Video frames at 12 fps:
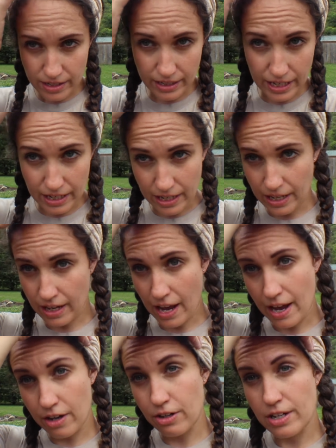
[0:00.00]
in getting
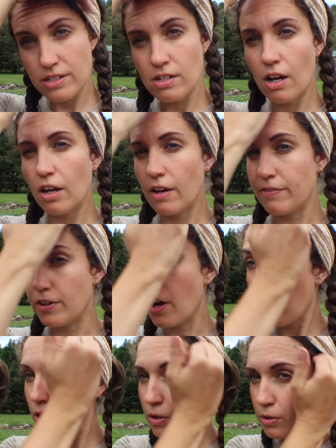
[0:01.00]
a Greenstalk of your
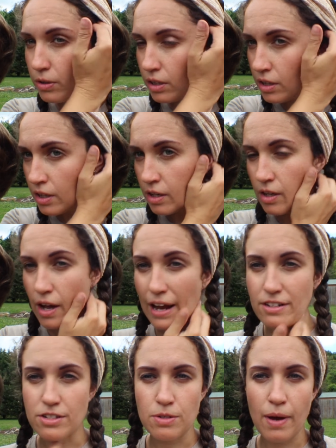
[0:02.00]
own, I
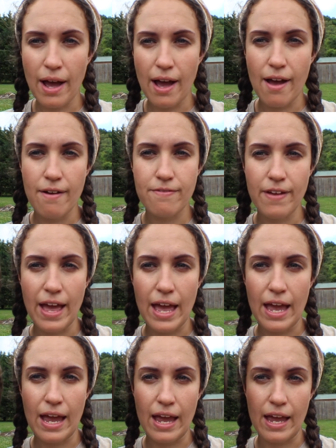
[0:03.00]
do have
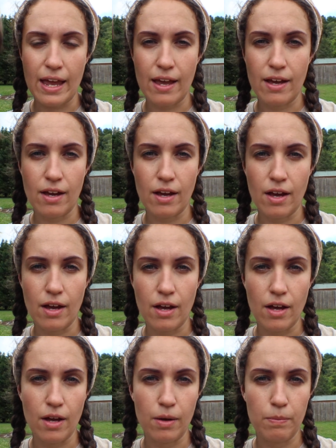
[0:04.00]
a
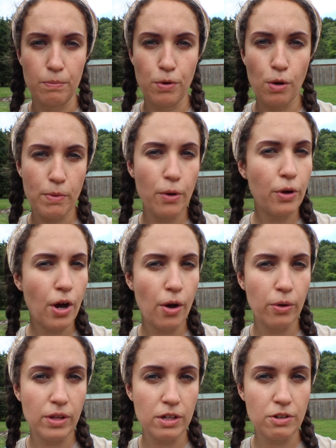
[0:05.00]
promo
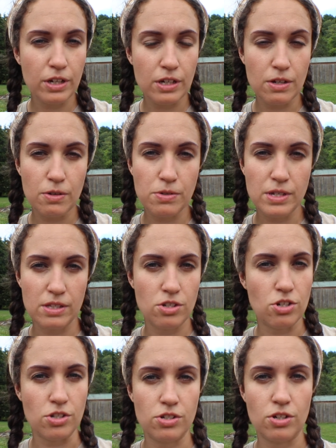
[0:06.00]
code that you can use. It's
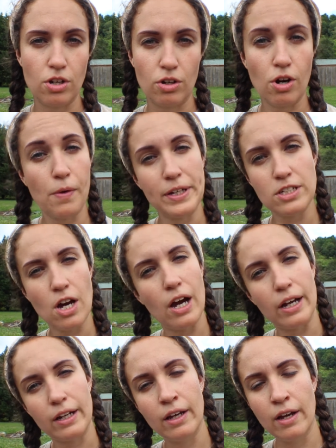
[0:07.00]
just Growing Dawn,